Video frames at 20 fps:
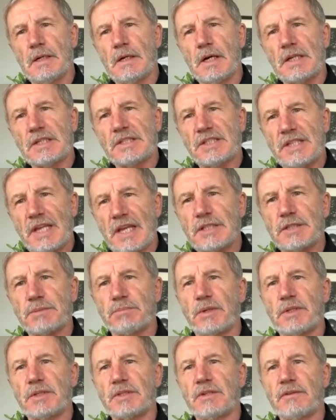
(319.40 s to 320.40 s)

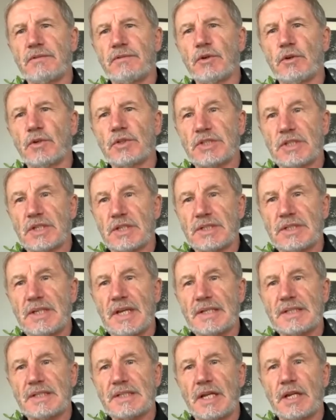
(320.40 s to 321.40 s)
assessment of your
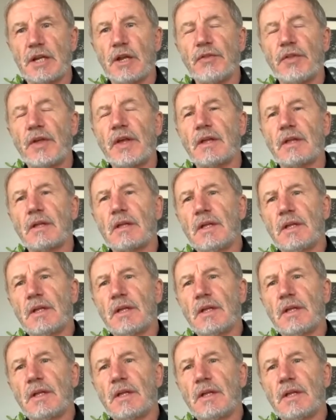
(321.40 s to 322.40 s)
success, then I think
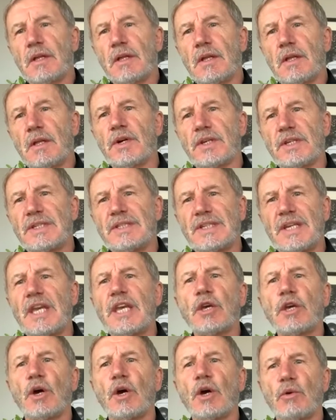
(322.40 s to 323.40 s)
your work is
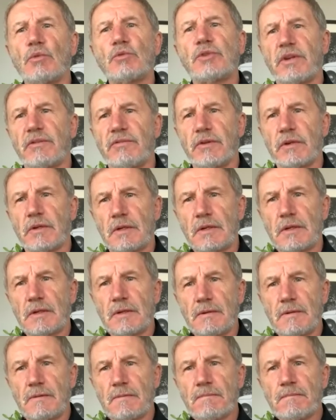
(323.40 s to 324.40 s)
ego driven.
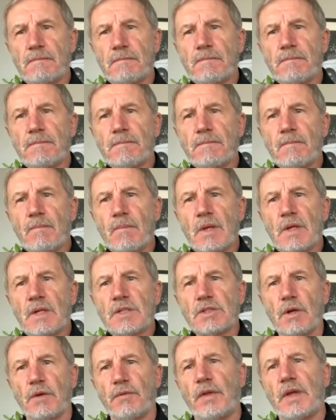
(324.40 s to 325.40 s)

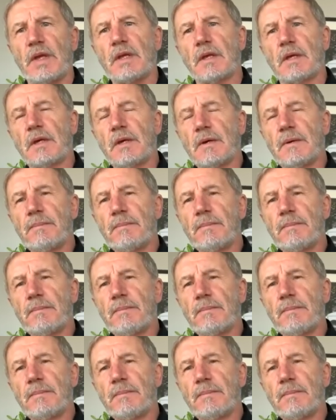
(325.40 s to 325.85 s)
So I think